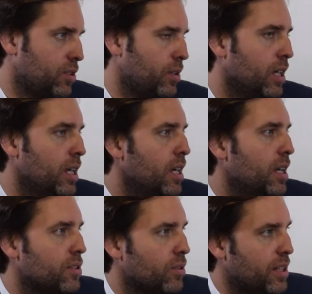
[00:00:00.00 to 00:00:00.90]
etc.
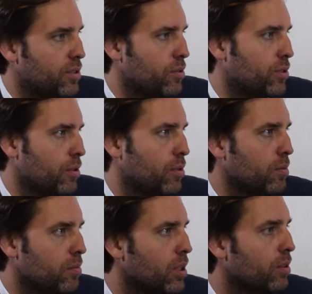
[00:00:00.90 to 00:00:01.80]
So that's
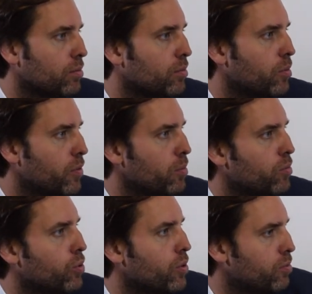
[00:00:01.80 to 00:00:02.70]
also you know moving
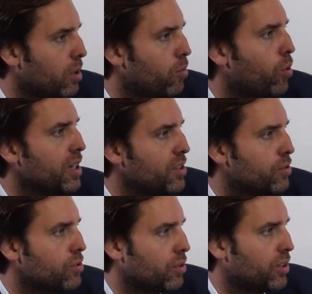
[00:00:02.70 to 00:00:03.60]
towards a more
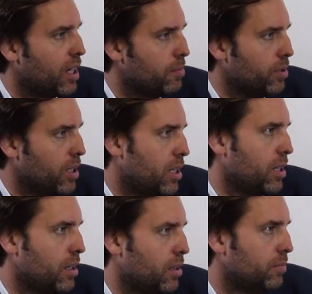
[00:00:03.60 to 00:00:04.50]
institutional type,
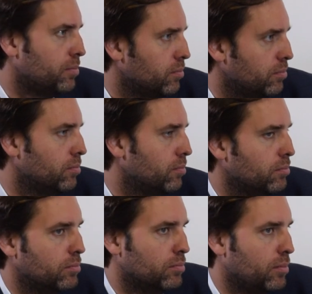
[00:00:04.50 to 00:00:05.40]
um,
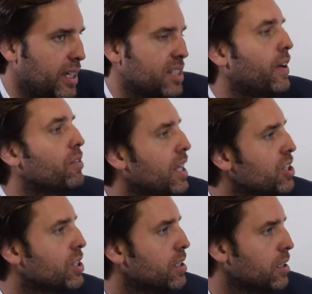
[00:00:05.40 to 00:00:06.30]
I guess,
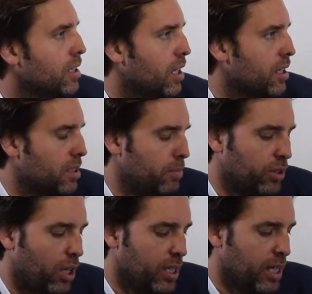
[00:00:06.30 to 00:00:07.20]
foundation uh, yeah. to build
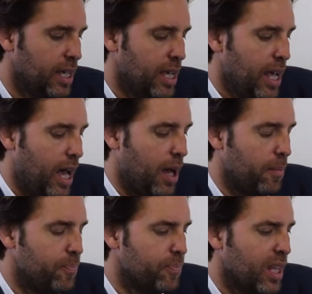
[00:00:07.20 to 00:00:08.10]
on.
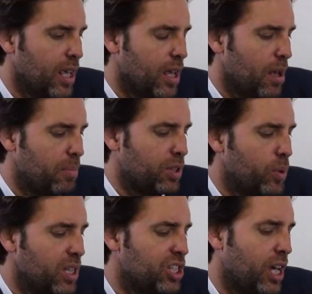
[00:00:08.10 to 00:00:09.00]
Um, but the
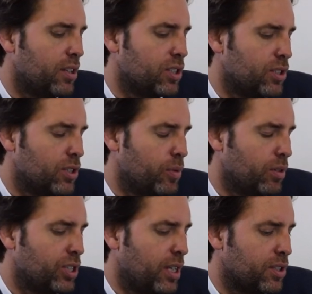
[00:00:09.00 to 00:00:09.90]
really challenge, the real
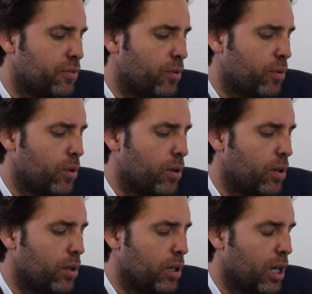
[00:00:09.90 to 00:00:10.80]
challenge
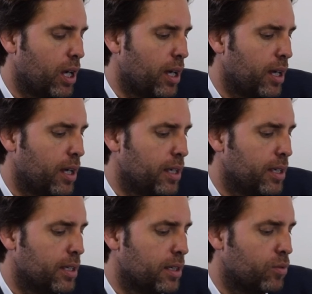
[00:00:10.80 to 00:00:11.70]
for uh,
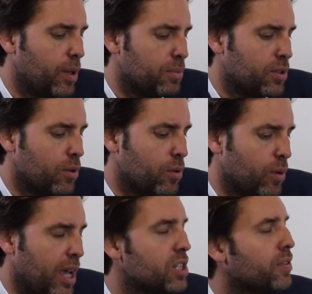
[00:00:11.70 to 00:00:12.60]
crypto
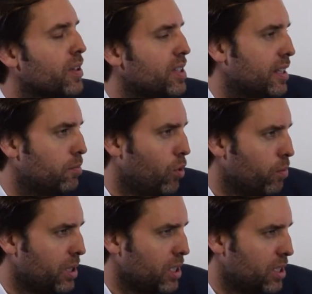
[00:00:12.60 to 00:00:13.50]
hedge funds at the
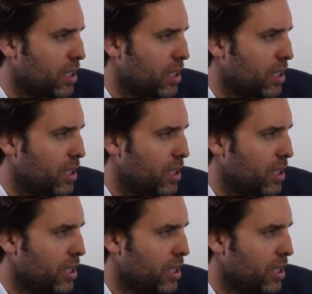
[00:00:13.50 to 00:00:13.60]
moment